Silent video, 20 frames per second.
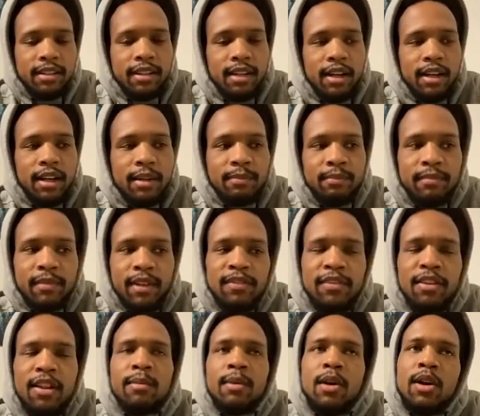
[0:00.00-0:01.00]
I
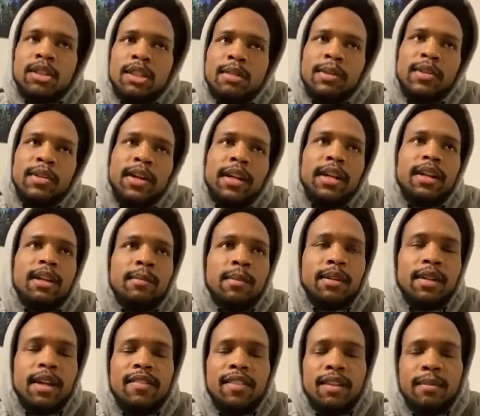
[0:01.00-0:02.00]
feel like March I'll be ready, but
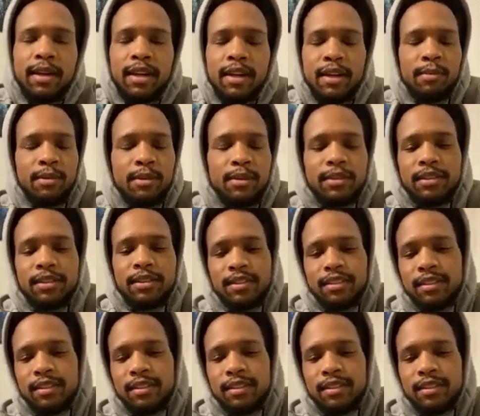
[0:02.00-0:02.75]
definitely by April.